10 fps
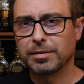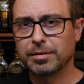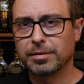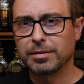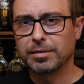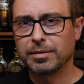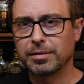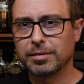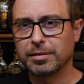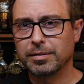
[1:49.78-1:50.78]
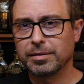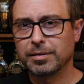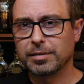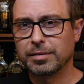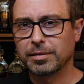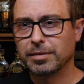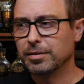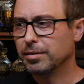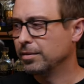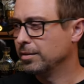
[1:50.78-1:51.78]

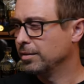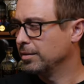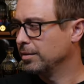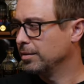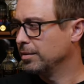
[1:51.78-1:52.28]
This person isn't speaking.